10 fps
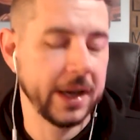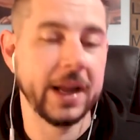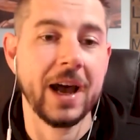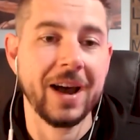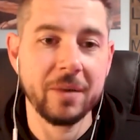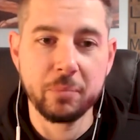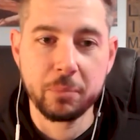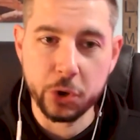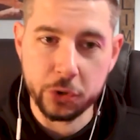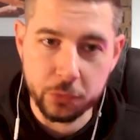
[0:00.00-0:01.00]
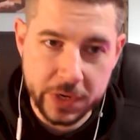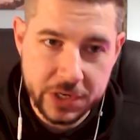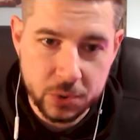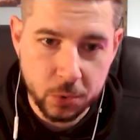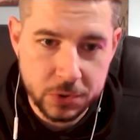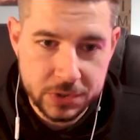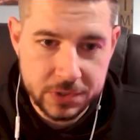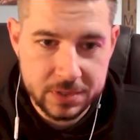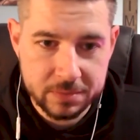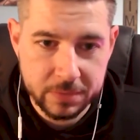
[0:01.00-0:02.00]
and I put
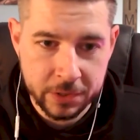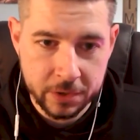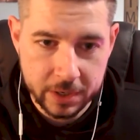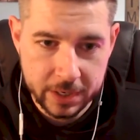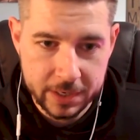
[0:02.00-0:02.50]
resources in their